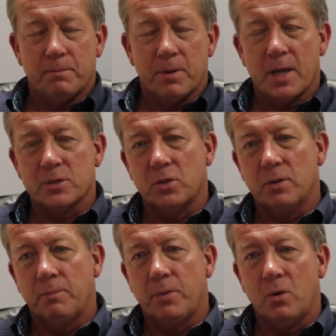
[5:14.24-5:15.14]
players on
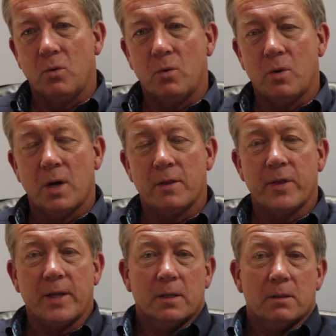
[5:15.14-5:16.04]
the ball, I
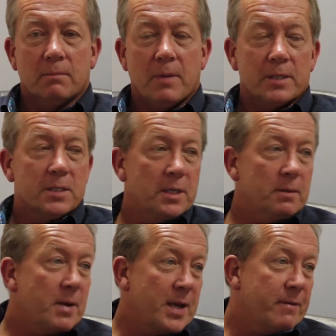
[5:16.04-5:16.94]
think that Man City
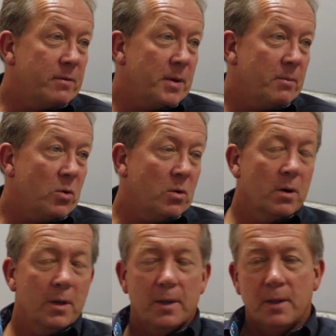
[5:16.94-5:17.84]
may have a bit more.
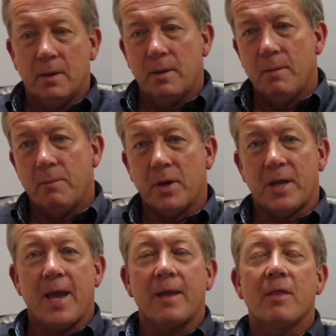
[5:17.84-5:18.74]
But
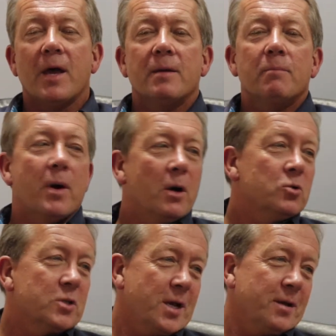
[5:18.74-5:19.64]
can they
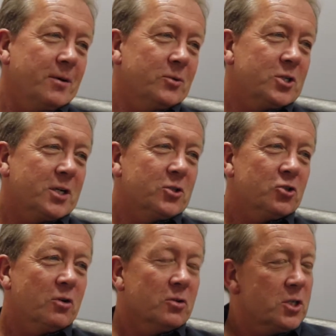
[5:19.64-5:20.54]
impose that on such a
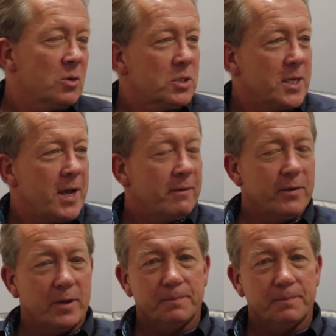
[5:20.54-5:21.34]
strong Chelsea outfit?